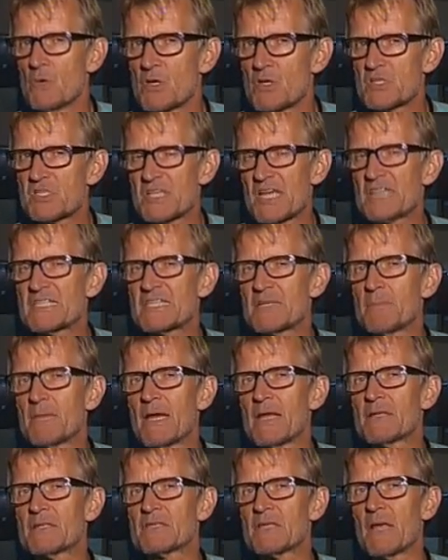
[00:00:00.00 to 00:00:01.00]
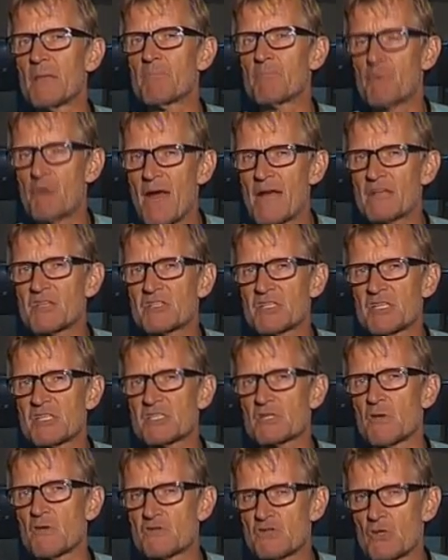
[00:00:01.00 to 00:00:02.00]
sentiment and
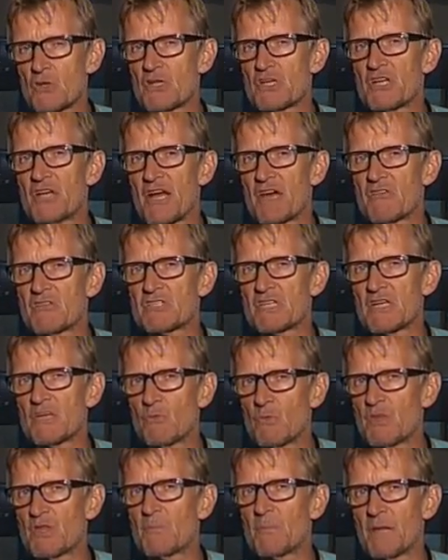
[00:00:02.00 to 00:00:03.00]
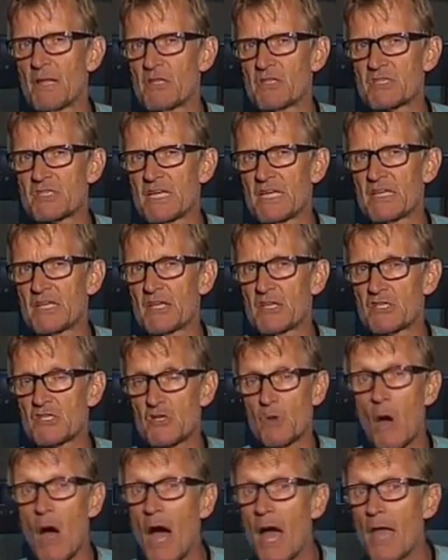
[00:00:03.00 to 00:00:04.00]
praxis of solidarity with the Palestinians.
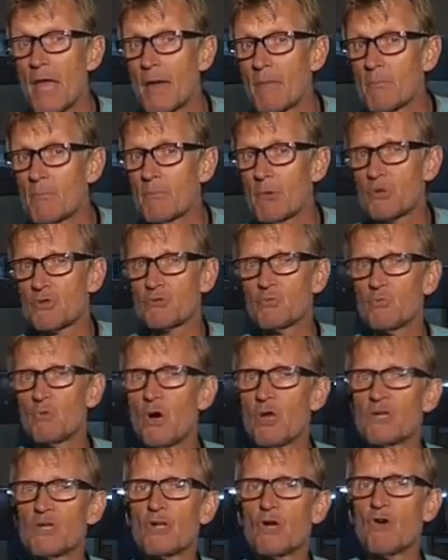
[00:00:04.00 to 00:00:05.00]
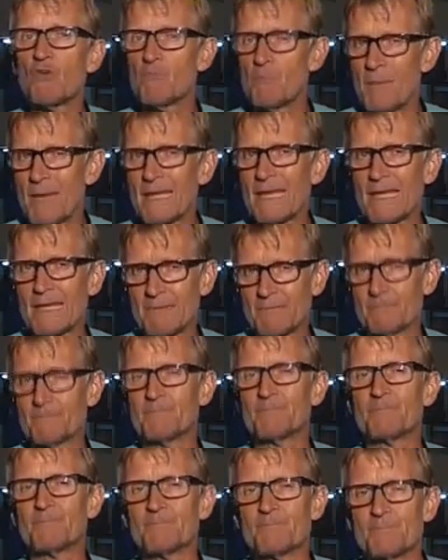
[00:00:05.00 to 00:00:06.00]
So I am but one of many.
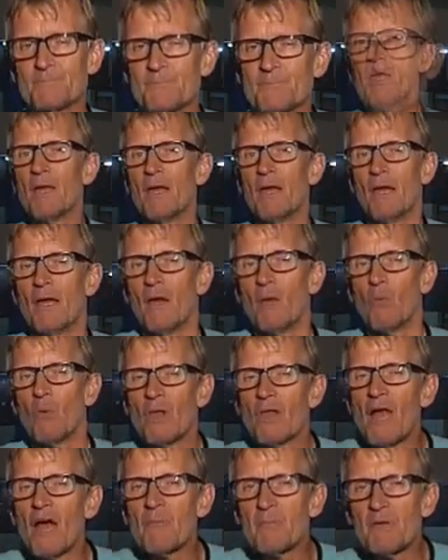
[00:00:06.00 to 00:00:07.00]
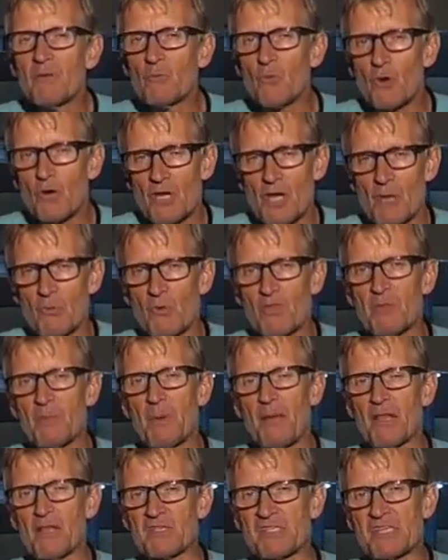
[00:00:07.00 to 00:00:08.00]
Well, I've been working with the
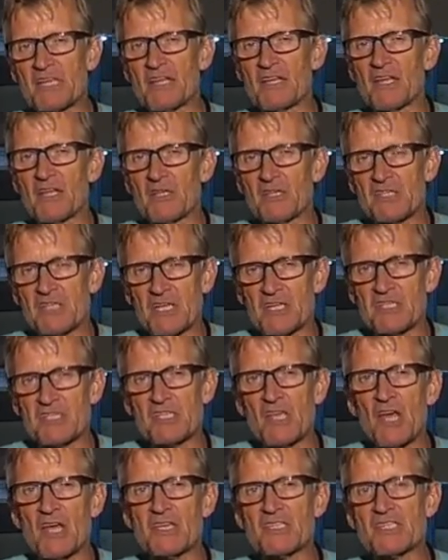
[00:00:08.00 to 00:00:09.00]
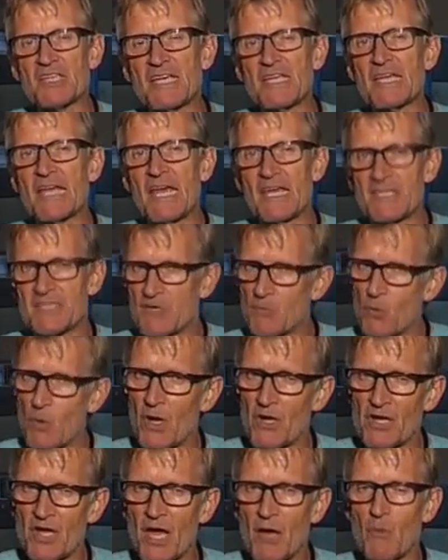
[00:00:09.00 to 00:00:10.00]
Palestinians since
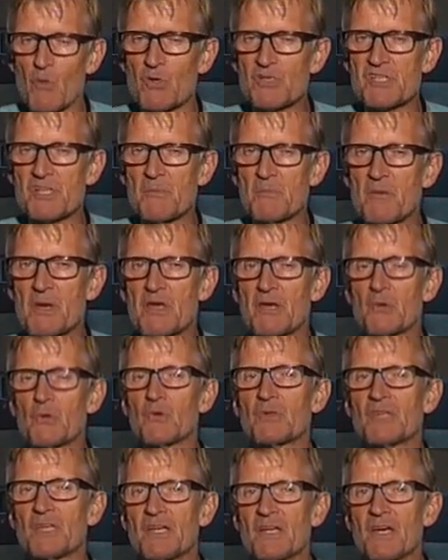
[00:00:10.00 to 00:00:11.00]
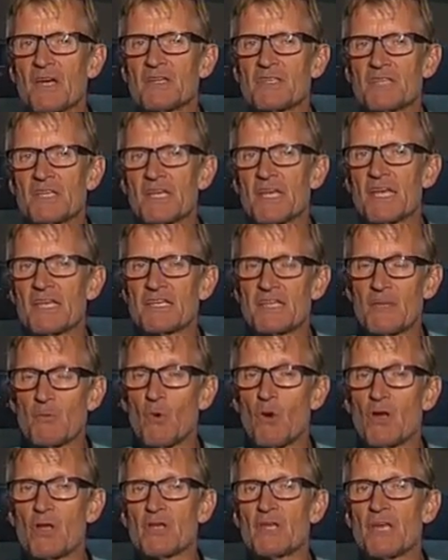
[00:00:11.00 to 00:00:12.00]
1981. I was in Beirut in
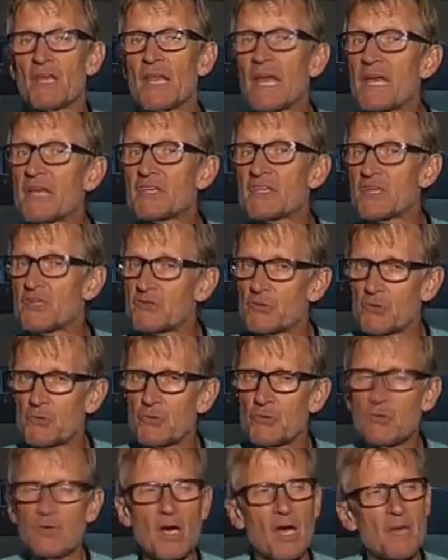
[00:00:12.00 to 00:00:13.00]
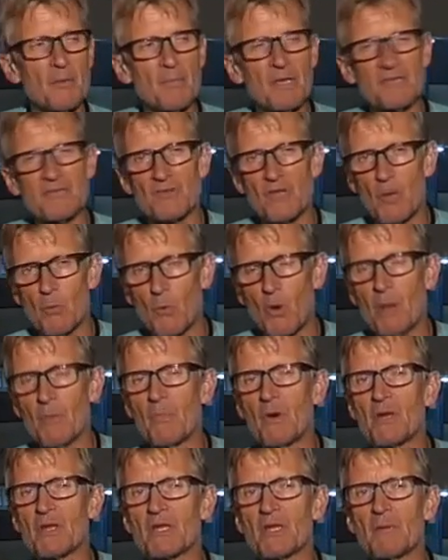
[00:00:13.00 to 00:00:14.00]
1981 and 82. I met Abu
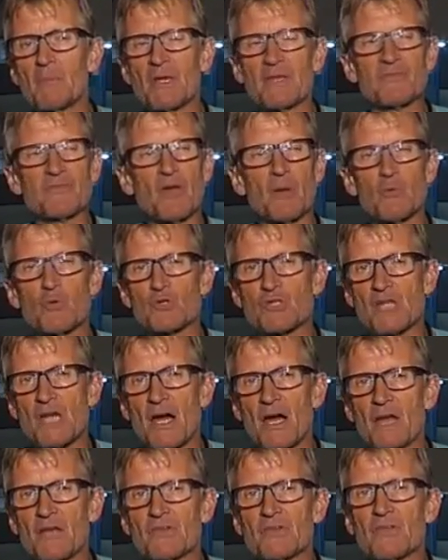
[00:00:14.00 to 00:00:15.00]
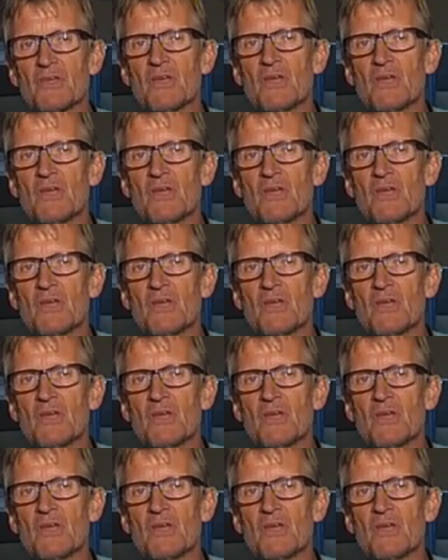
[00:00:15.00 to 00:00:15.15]
Ammar, I met Abu Shihad.